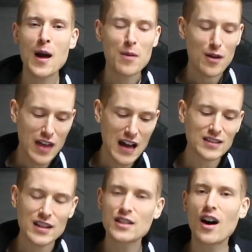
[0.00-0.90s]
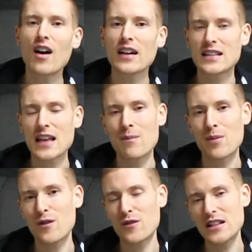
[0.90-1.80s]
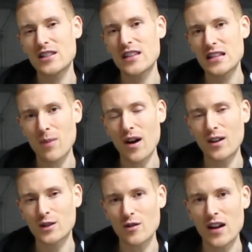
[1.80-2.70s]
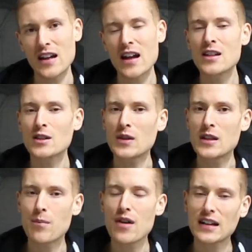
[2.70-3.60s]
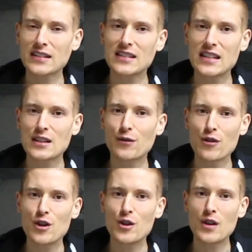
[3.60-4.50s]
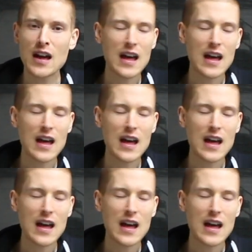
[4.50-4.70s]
but that's the target tempo for each of these parts, all right? So when you practice these through,